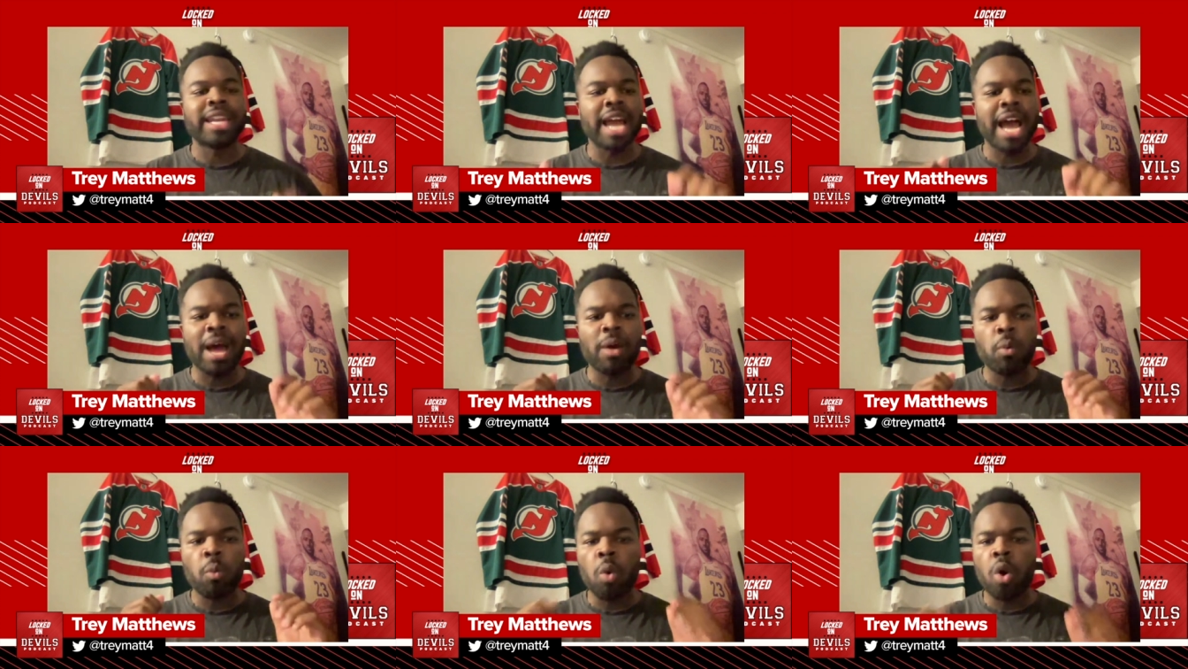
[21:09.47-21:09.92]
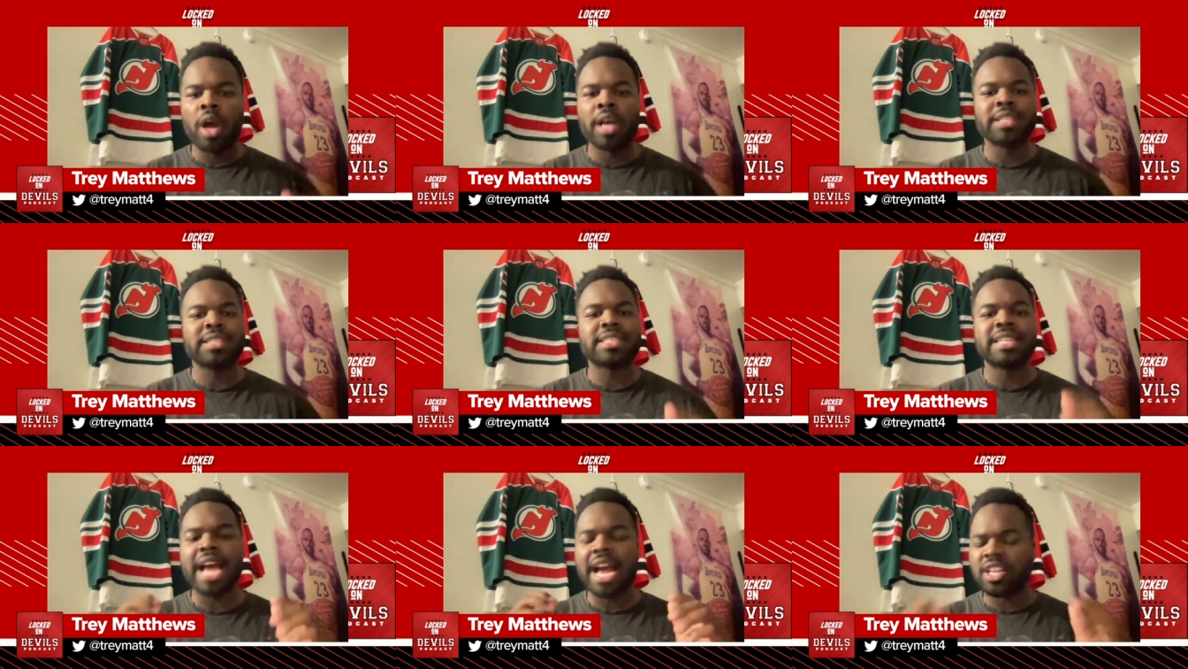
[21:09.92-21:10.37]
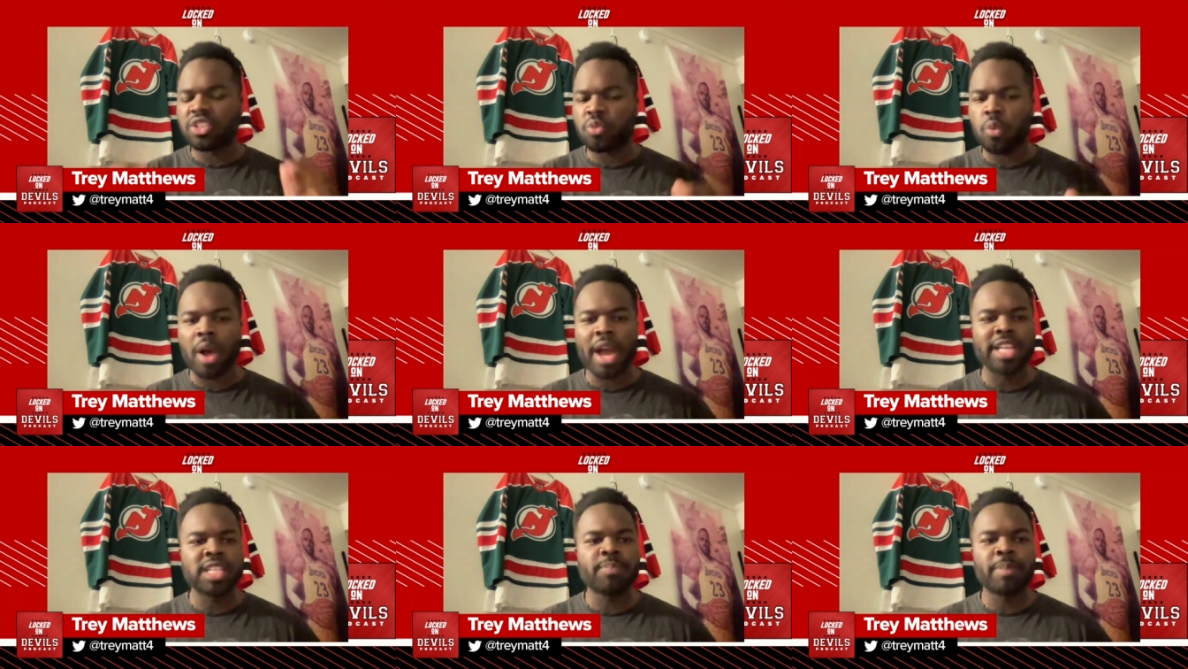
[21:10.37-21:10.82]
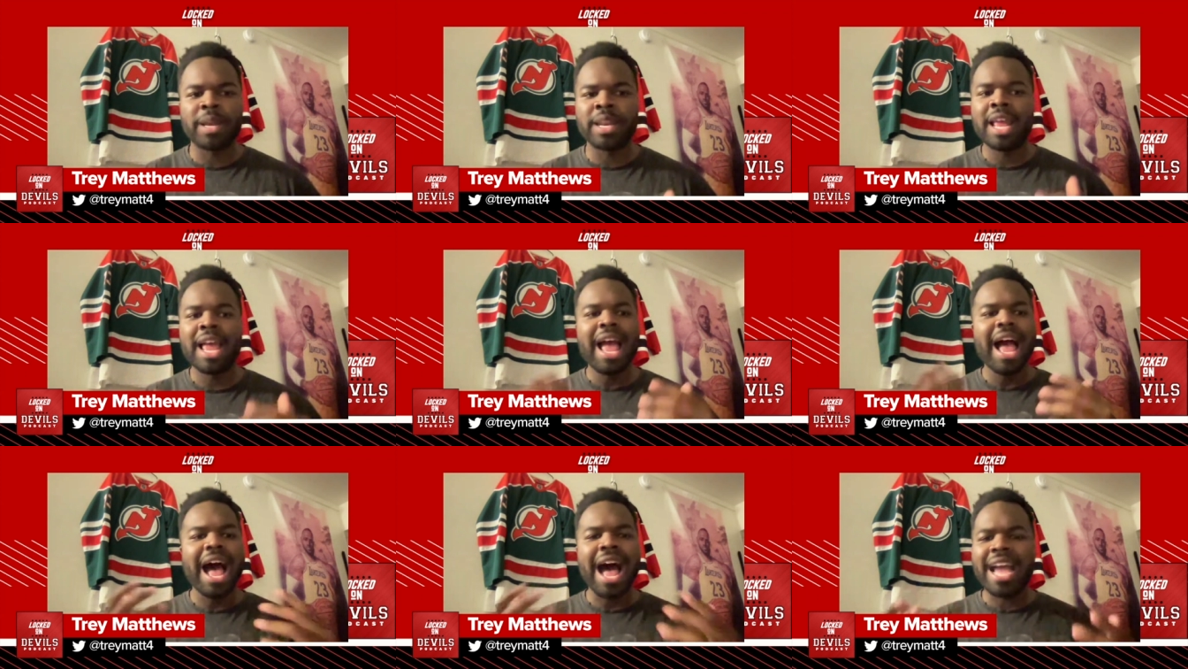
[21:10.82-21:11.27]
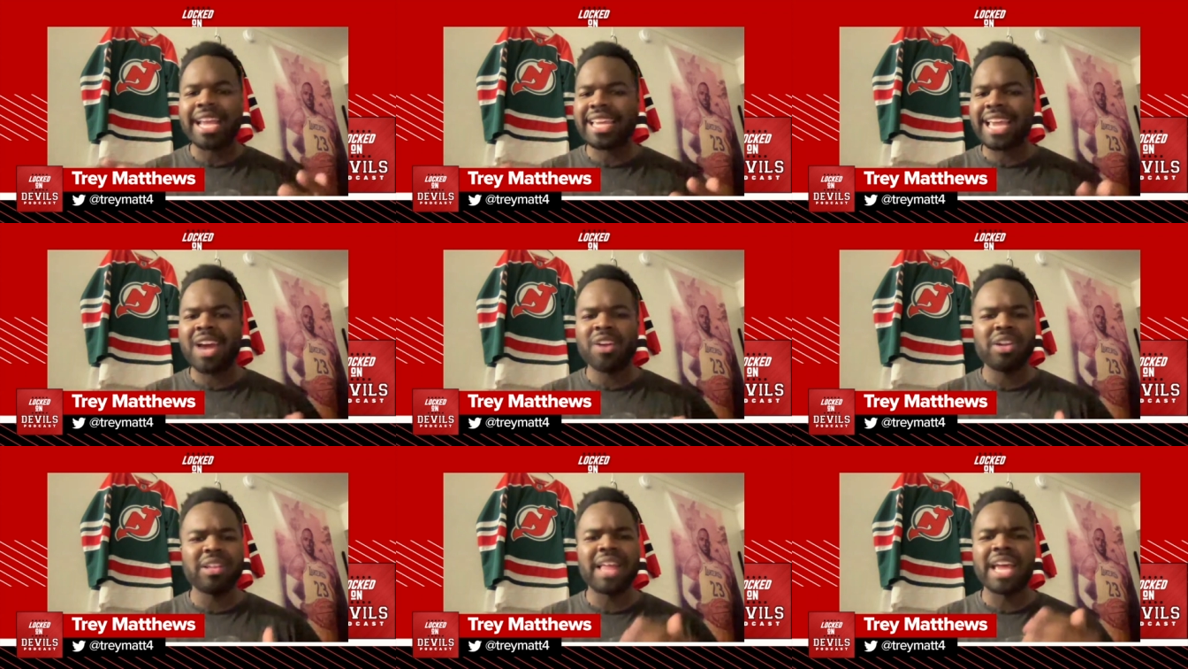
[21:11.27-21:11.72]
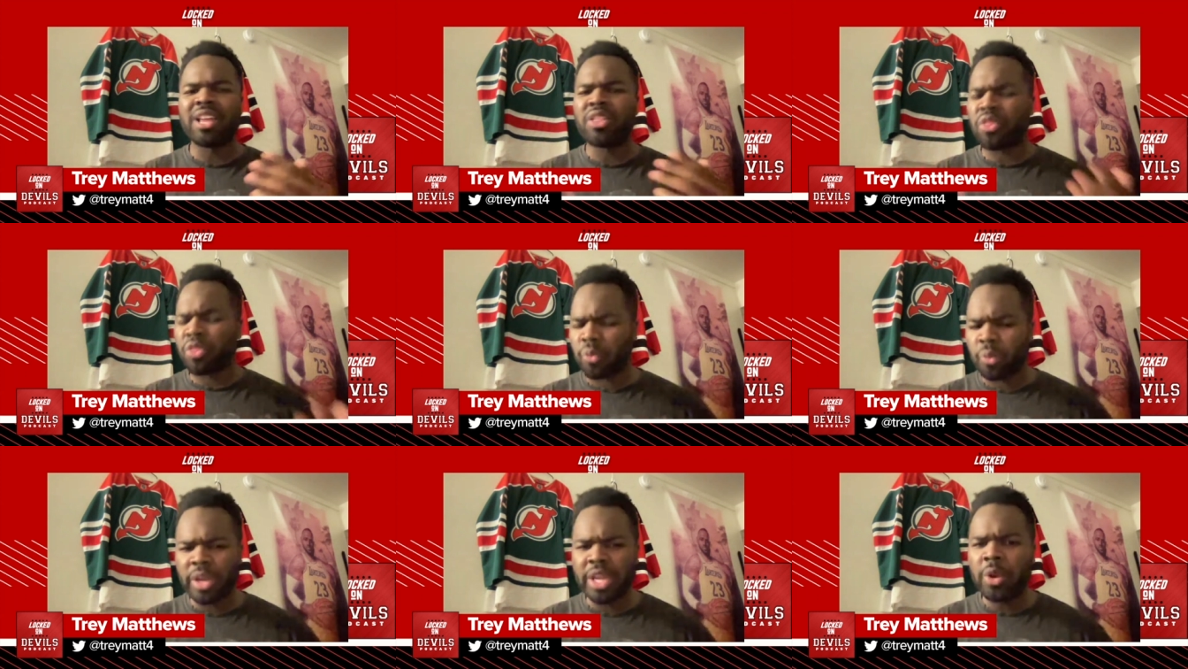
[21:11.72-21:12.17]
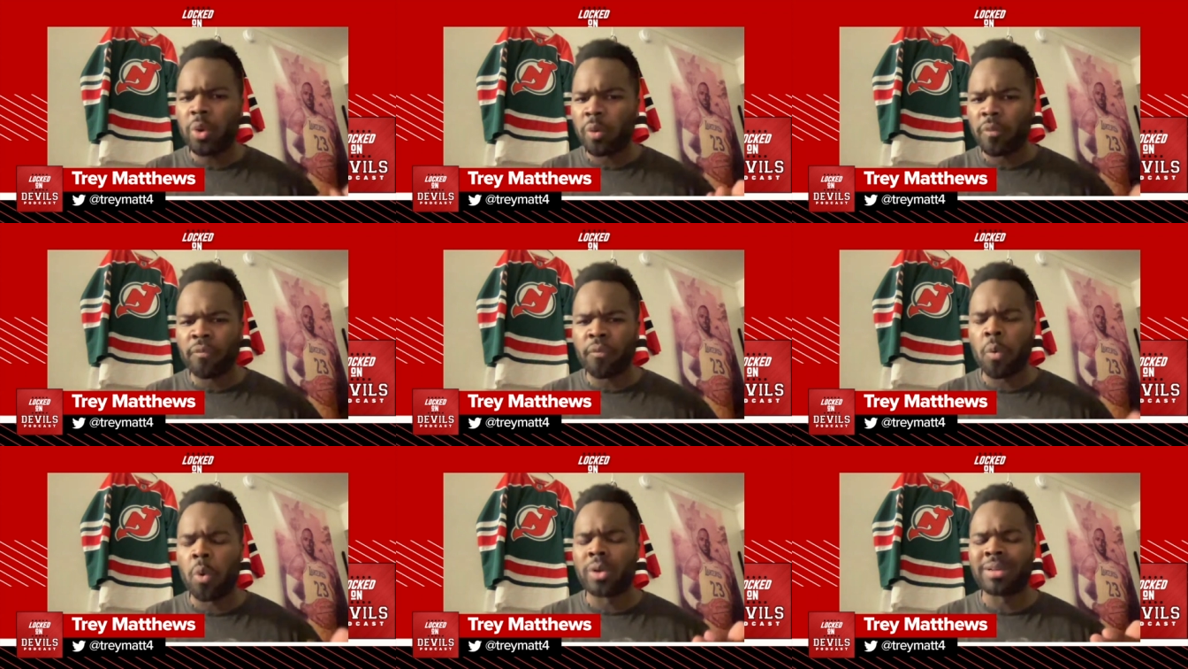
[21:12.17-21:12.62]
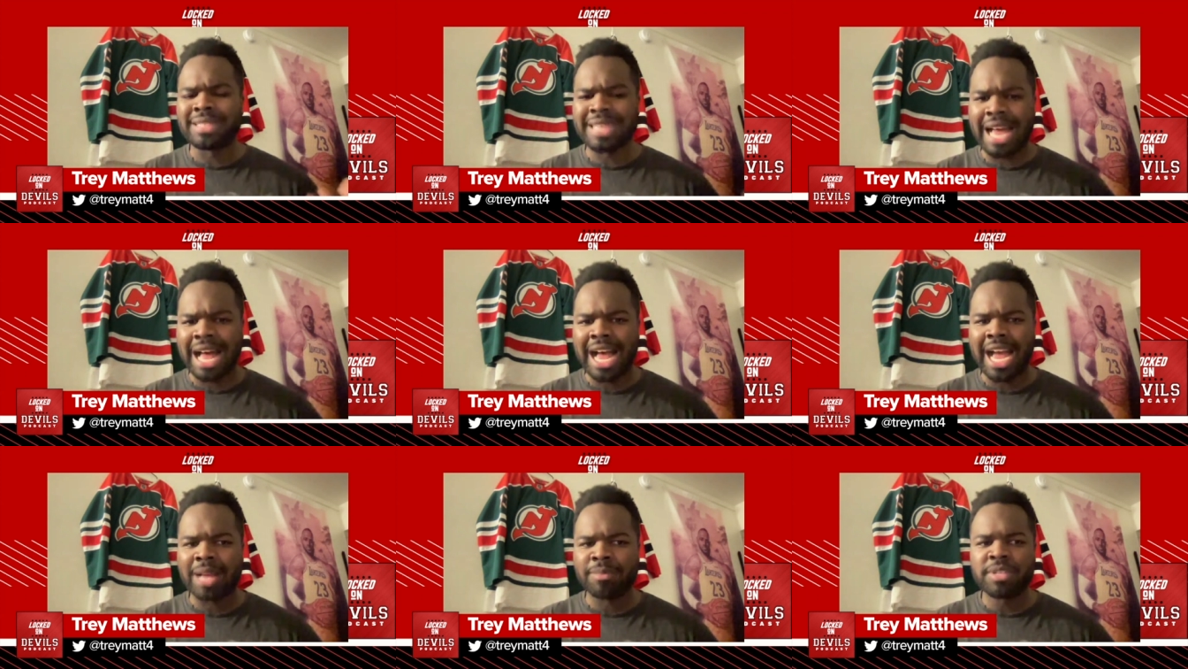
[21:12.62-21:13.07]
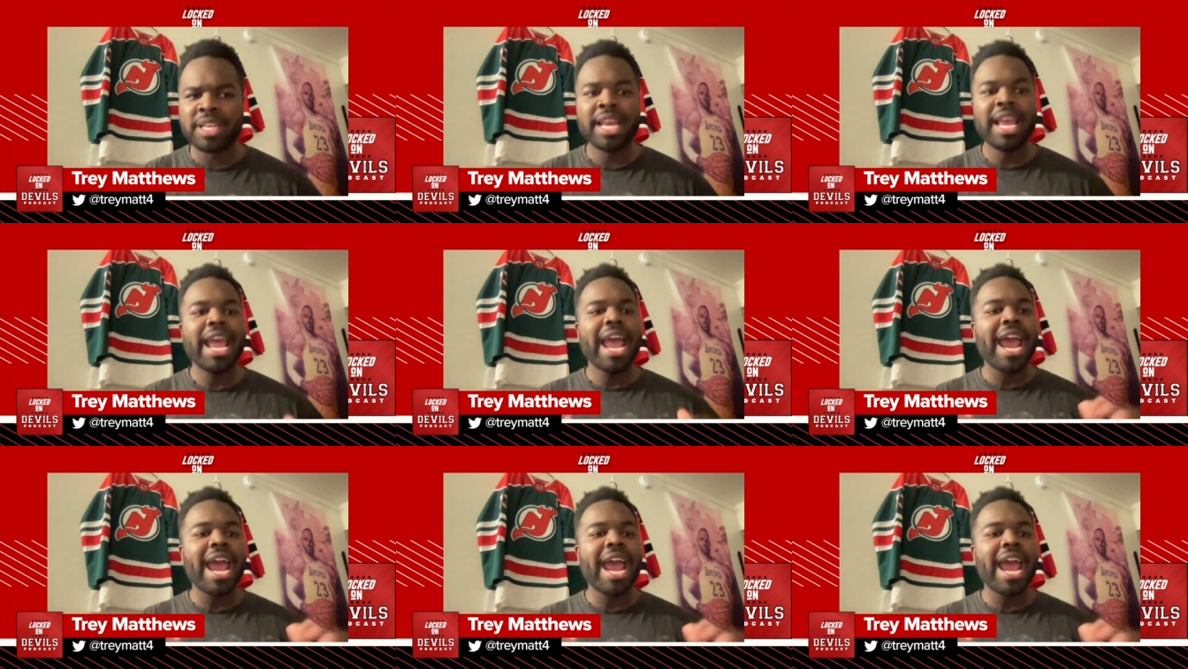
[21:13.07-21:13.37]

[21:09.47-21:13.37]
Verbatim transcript: Not once, not twice, but I counted like three or four times.